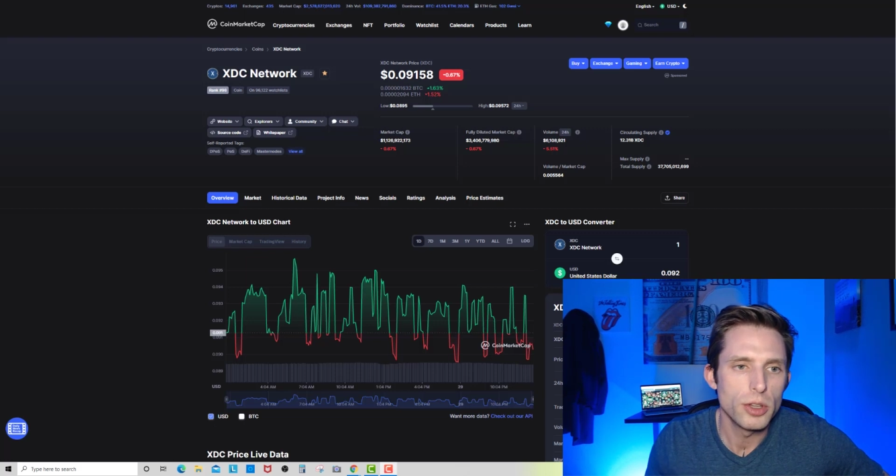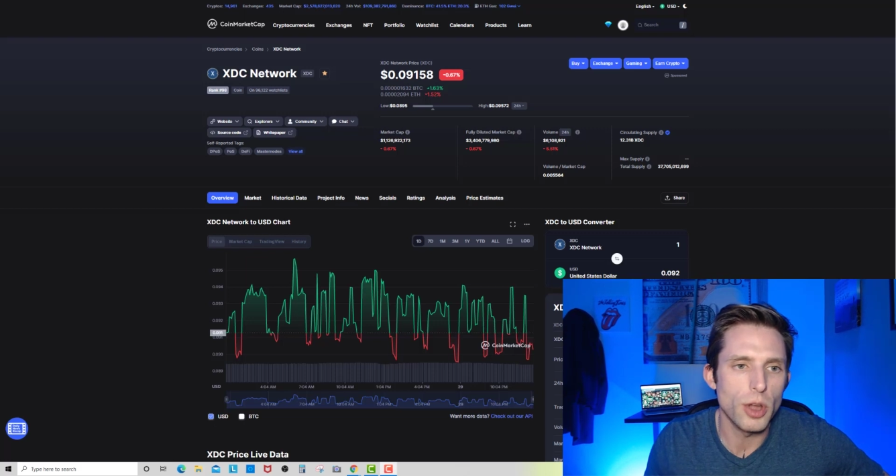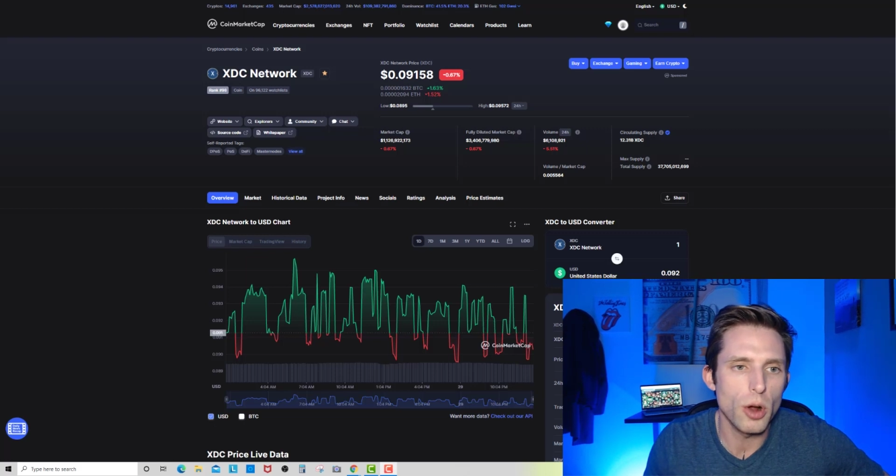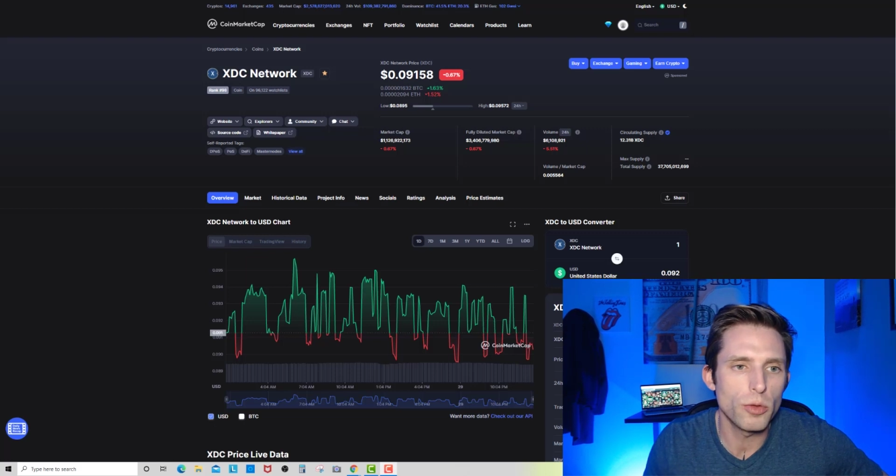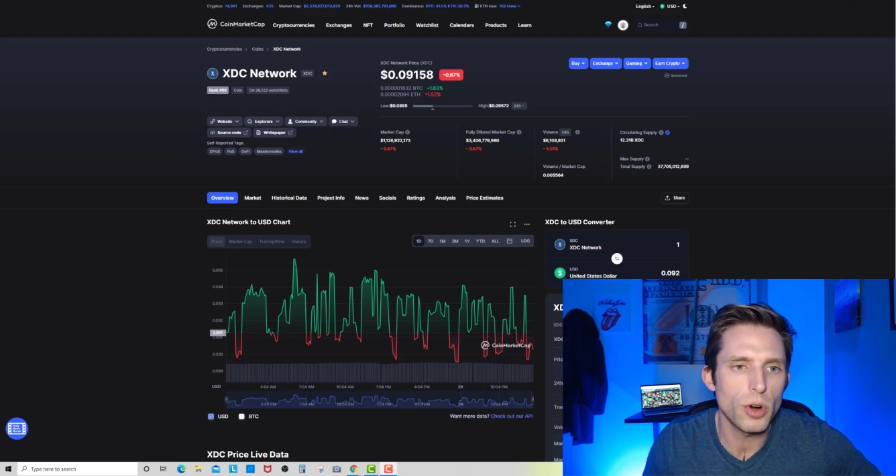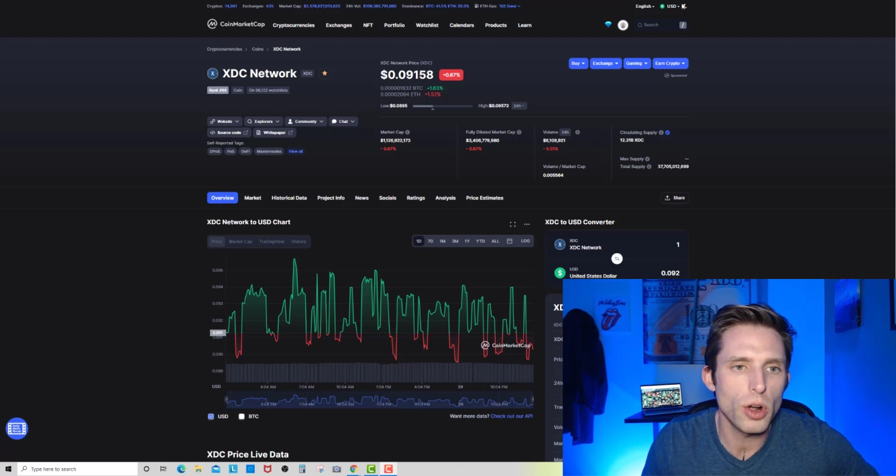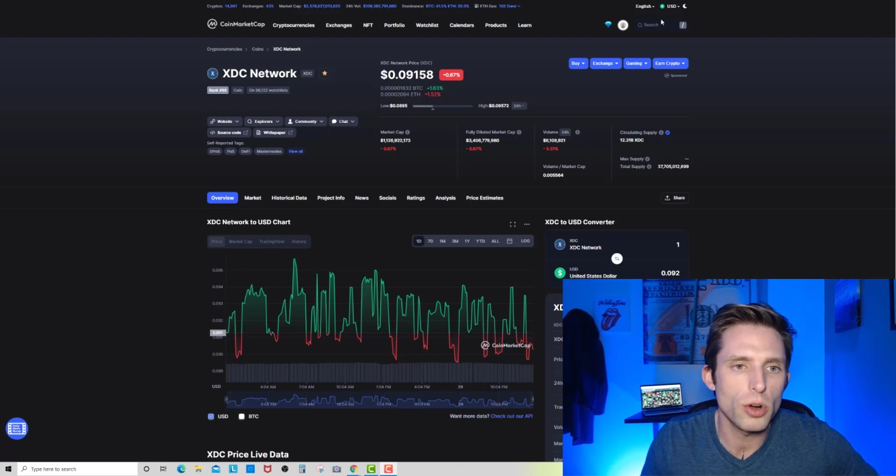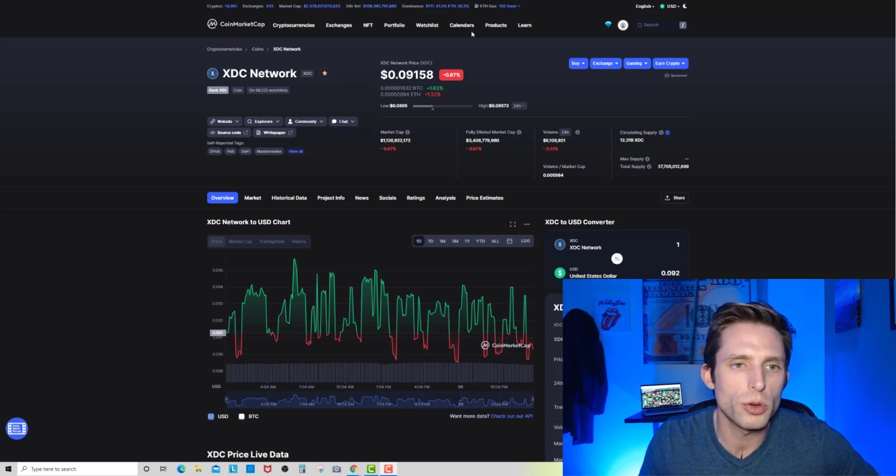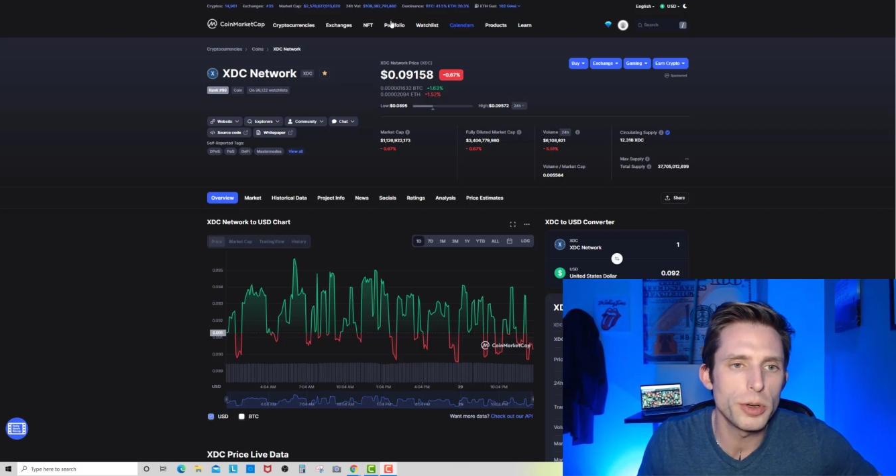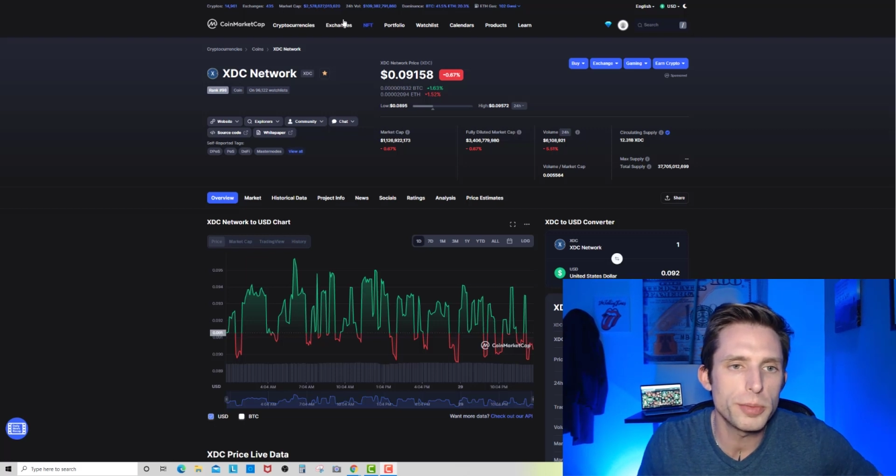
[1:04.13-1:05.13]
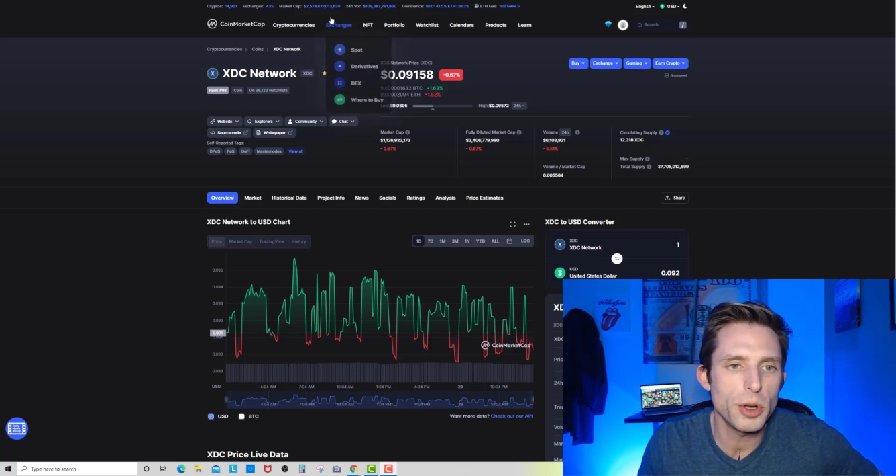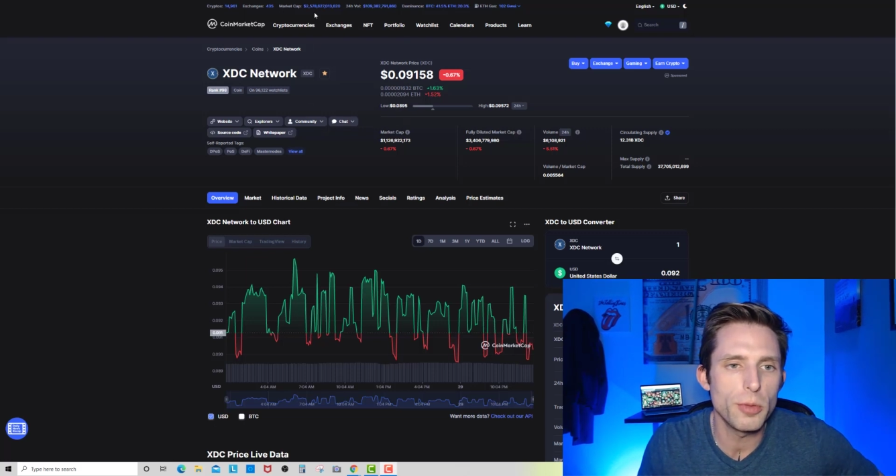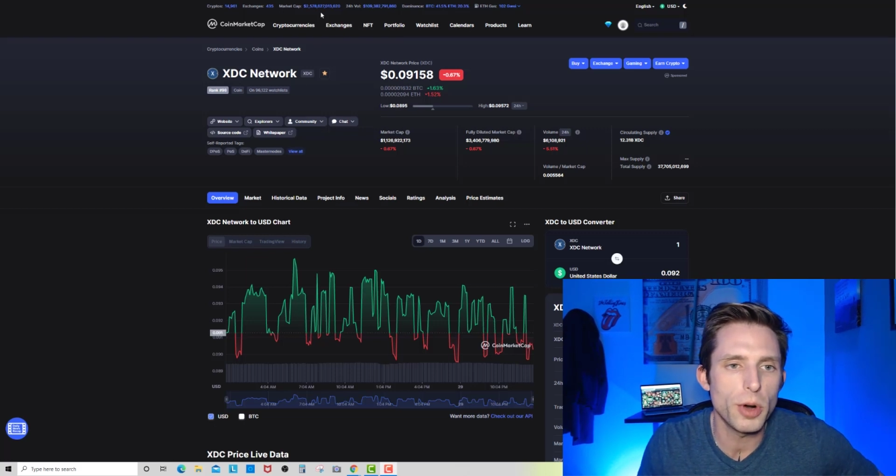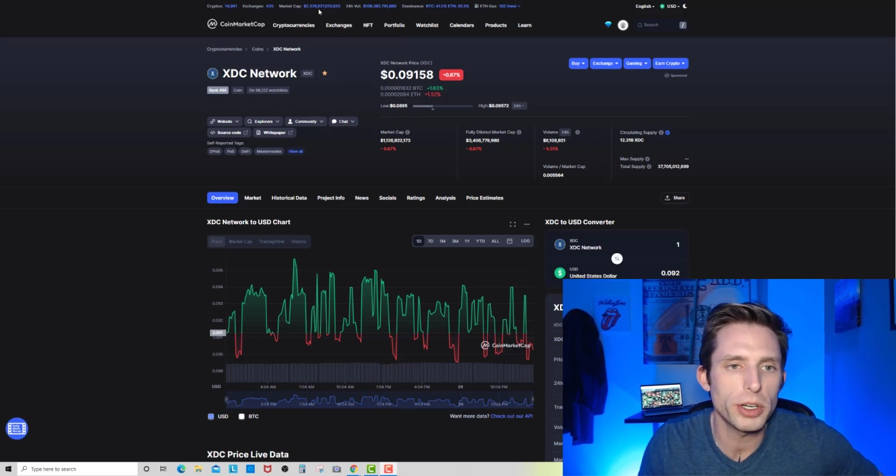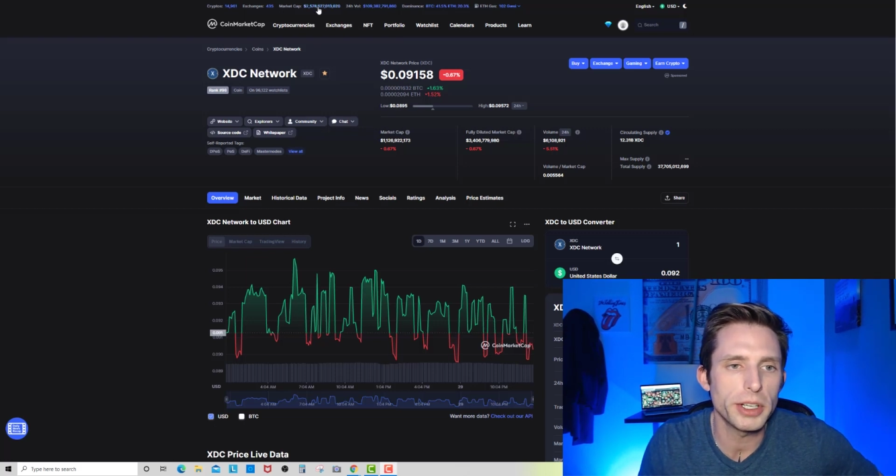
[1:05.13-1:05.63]
the overall
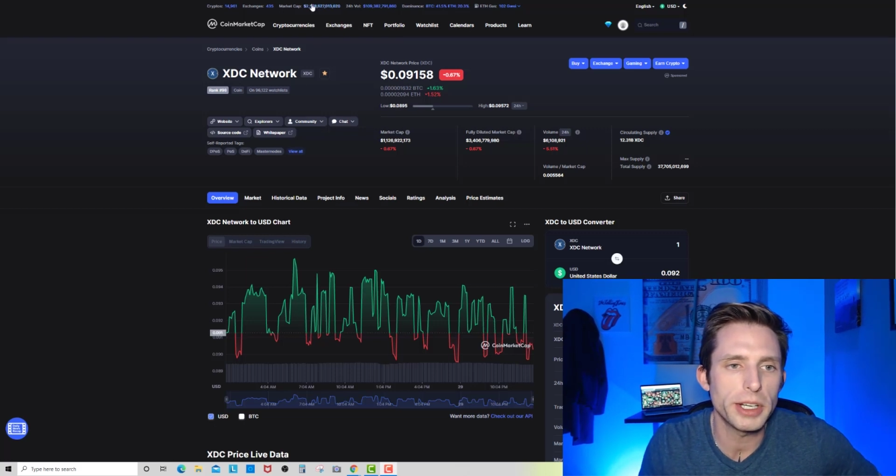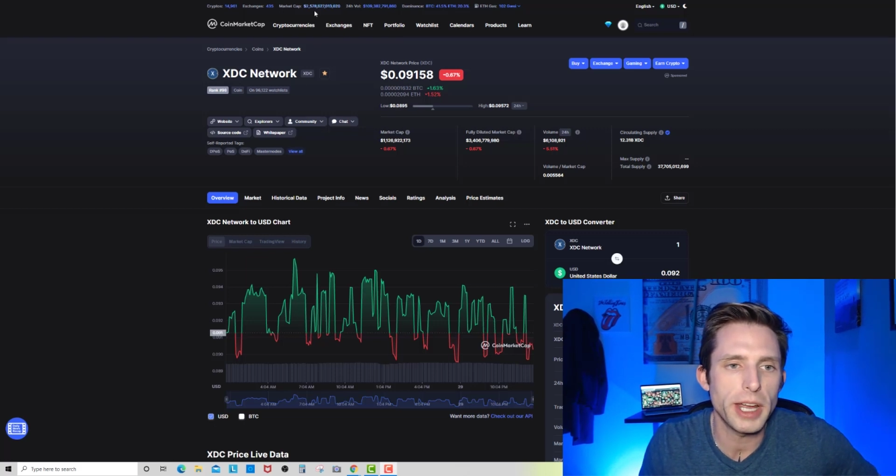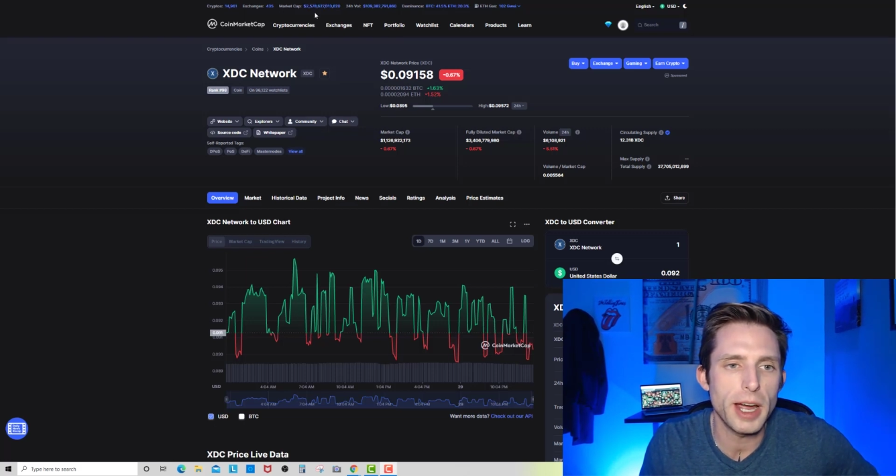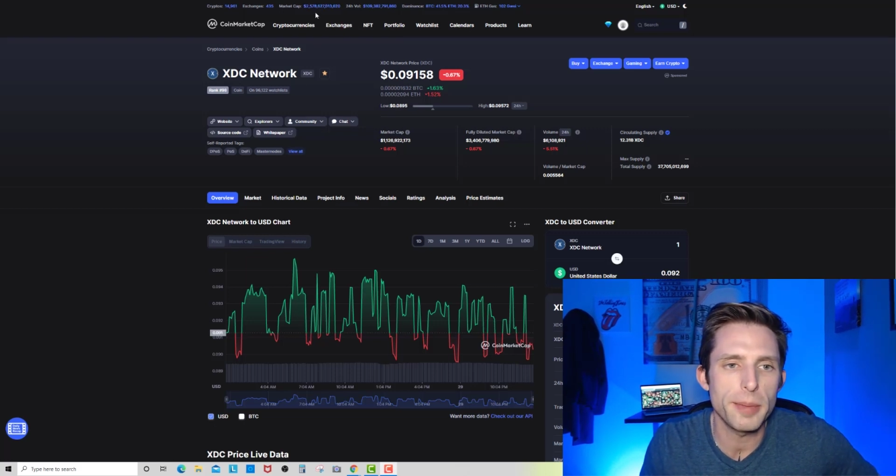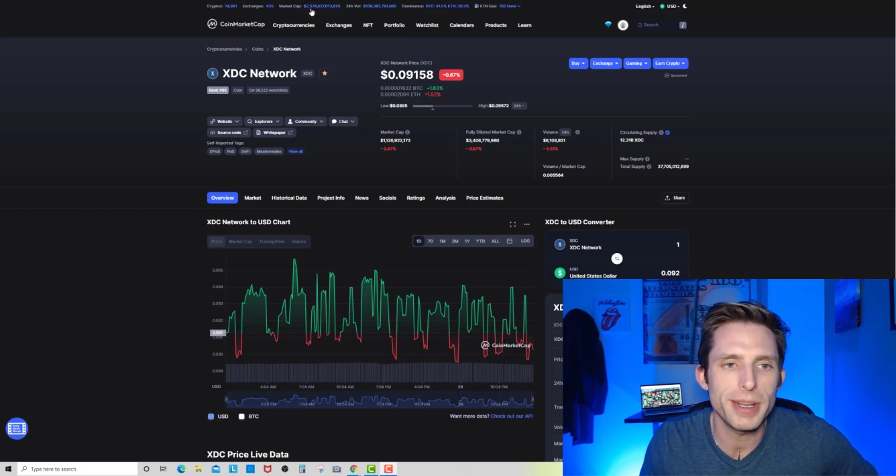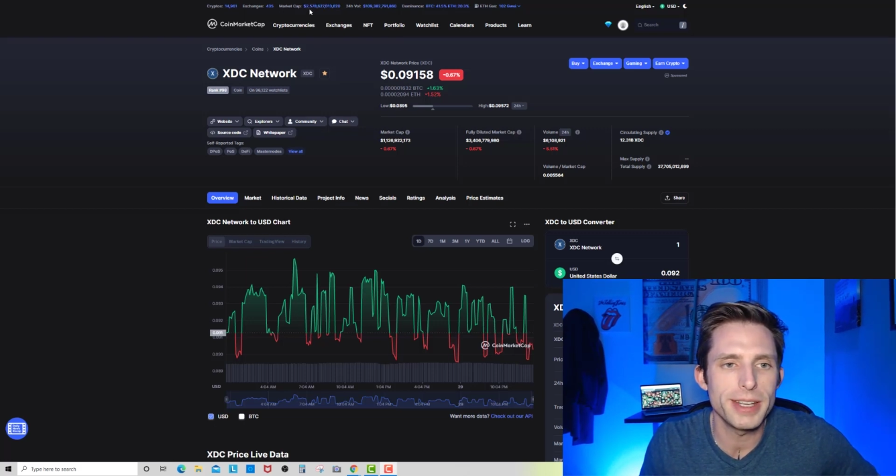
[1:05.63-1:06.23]
crypto market cap